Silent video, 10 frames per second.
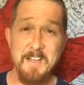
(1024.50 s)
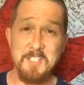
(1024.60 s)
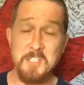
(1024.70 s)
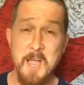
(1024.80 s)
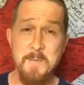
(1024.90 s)

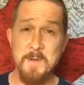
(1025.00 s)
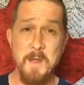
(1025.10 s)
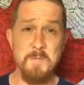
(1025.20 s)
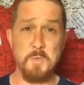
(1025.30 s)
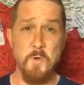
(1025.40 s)
Simon,
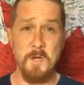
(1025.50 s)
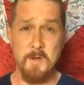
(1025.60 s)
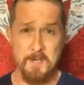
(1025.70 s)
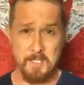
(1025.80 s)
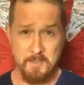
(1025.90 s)
I'm just
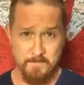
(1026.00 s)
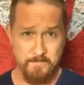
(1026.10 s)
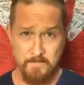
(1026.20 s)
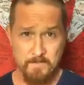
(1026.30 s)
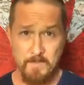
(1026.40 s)
wondering, here's
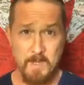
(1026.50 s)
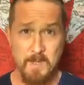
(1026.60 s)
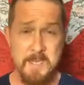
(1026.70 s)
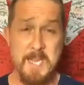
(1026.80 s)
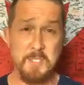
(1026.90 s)

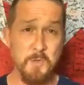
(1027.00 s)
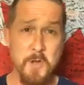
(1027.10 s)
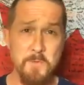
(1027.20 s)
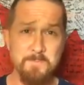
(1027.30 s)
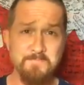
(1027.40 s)
yes or
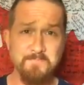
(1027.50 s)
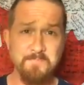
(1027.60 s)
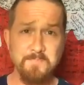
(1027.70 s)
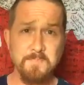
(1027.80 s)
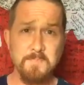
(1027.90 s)
no.
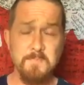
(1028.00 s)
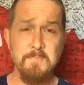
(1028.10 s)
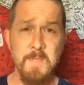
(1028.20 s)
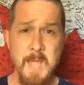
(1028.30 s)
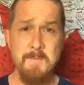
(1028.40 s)

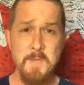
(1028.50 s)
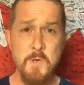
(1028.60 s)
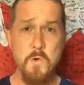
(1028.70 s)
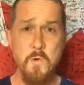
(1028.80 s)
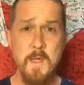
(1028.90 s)
Have
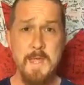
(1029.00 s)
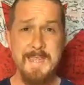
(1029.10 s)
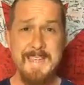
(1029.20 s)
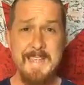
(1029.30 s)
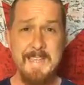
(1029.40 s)
you
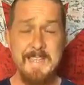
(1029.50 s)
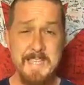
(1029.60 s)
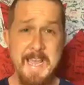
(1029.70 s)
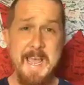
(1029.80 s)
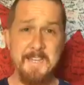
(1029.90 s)

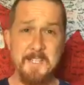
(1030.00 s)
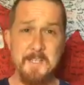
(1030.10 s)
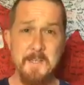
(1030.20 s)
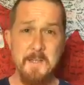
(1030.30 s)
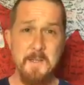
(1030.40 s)

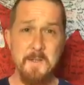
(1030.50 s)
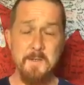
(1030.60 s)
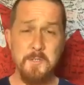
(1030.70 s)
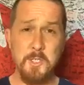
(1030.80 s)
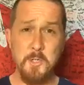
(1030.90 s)
yet
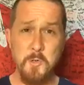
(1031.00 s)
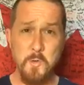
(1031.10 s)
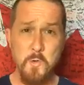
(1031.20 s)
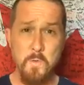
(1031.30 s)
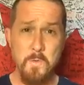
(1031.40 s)

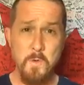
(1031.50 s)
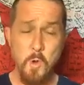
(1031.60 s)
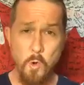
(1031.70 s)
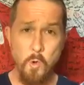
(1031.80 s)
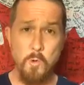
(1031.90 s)
to
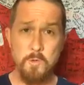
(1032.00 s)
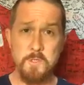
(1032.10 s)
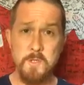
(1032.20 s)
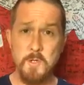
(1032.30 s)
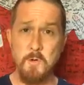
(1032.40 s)

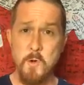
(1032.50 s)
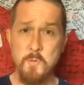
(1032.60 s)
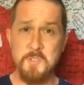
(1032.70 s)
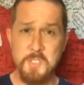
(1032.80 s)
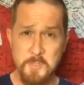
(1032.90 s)
hold your
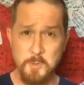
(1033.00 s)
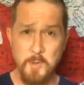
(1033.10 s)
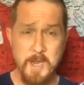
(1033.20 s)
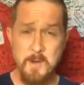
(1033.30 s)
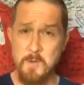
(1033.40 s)
own
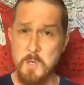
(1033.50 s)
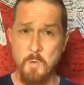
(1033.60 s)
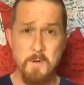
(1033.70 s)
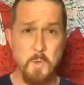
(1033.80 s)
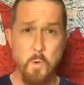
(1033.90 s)
children? I know you
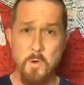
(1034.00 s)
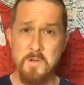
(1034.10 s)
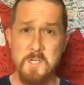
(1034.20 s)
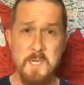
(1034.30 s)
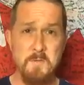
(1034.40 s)
were in
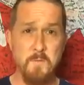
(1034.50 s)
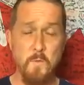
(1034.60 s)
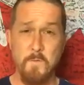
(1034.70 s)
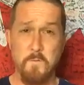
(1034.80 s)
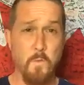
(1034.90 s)
quarantine
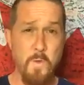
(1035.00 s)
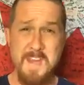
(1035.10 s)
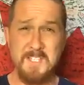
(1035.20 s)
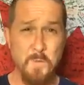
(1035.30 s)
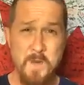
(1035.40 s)
for
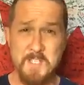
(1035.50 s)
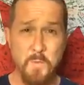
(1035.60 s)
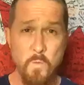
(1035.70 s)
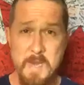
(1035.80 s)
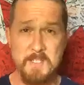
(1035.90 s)
weeks and weeks
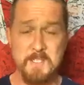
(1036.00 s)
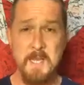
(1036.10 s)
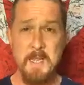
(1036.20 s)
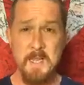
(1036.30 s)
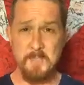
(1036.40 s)
and weeks.
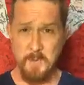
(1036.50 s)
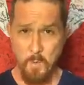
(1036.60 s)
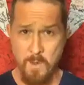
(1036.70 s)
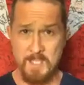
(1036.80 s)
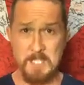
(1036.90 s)
It's been
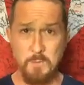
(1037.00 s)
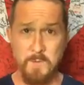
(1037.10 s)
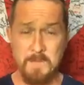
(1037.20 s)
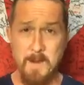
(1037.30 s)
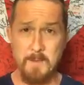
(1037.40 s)
a while since
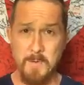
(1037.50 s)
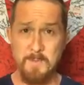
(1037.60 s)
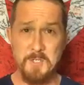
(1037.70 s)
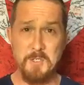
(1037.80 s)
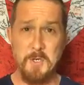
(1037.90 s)
we've talked, but
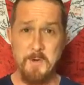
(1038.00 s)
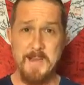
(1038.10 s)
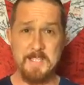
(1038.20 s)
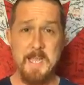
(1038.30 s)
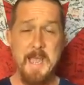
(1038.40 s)
I'm just
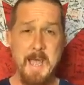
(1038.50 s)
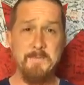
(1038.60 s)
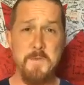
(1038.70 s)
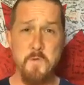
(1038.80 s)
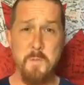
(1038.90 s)
curious.
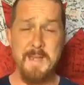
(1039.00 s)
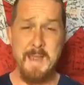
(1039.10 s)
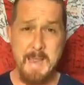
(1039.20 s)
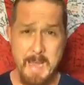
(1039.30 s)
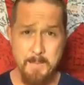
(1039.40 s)
Have you
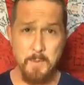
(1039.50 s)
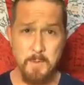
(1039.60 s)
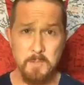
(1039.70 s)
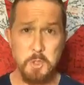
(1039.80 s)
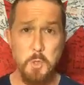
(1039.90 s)
been
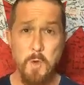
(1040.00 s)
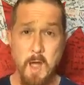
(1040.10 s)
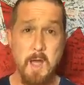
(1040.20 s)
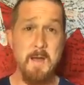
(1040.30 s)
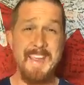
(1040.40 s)
able to
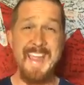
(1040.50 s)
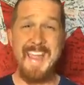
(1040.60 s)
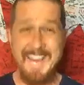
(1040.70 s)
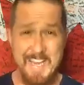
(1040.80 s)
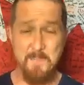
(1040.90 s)
hug
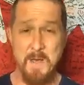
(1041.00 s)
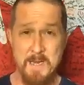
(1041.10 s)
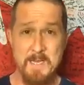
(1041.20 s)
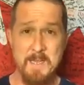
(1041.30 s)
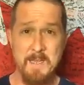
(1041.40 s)

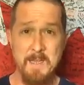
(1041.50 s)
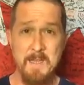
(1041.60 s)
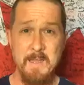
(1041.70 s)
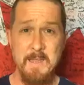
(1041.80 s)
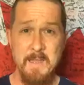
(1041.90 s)
anybody
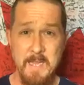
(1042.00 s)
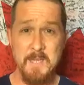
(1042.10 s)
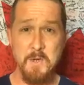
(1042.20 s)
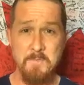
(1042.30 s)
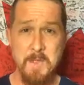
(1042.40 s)

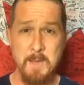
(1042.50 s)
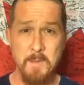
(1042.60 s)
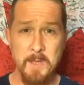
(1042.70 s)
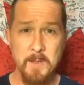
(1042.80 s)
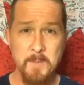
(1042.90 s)
in your
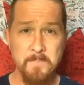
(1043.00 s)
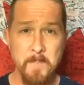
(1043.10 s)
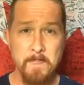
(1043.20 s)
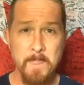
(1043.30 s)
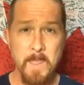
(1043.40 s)
family?
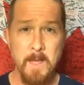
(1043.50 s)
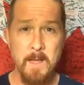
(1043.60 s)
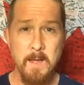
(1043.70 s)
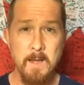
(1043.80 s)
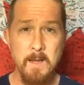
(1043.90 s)

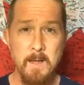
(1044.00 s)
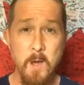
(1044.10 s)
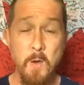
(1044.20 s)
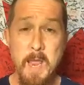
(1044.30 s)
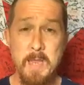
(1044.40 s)

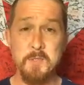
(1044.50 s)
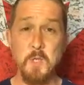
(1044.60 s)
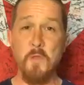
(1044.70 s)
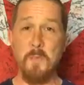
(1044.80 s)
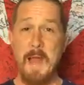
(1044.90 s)
Okay,
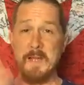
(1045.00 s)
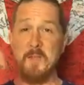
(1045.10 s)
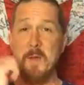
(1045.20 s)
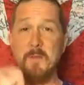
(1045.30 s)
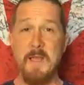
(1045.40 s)
so they're back in
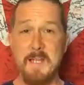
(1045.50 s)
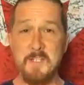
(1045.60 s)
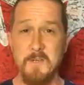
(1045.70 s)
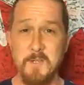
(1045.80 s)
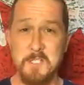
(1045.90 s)
the bubble.
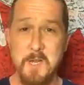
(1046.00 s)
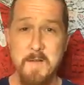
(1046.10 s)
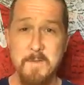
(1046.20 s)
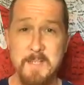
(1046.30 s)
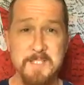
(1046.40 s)
Excellent, good
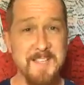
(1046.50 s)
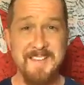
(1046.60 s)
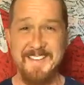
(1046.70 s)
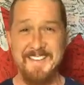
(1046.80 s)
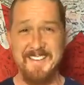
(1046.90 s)
stuff.
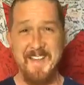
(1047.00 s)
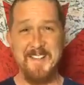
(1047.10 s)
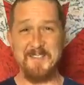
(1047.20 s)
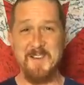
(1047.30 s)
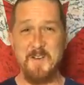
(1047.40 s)
You
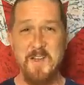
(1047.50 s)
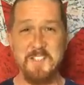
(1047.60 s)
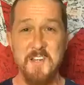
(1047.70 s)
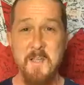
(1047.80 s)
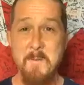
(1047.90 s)
answered my
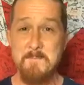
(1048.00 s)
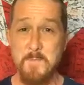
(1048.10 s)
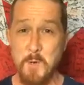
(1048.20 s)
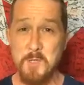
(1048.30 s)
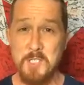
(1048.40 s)
question.
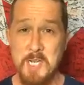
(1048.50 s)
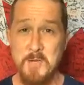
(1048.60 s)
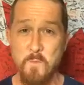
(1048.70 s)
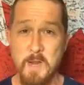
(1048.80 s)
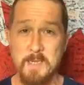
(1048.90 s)

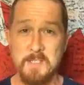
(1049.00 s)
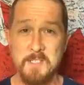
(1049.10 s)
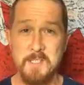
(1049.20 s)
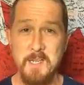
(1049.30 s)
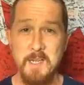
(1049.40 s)
13
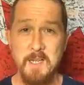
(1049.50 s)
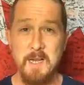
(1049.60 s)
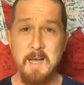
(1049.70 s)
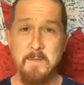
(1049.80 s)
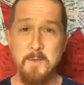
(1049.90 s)
weeks.
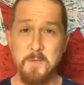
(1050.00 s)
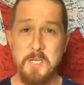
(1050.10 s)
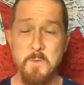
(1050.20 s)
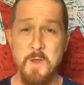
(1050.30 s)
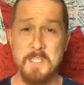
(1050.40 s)

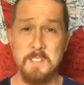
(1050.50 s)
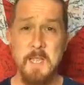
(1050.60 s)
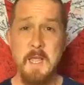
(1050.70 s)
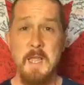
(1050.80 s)
13 weeks.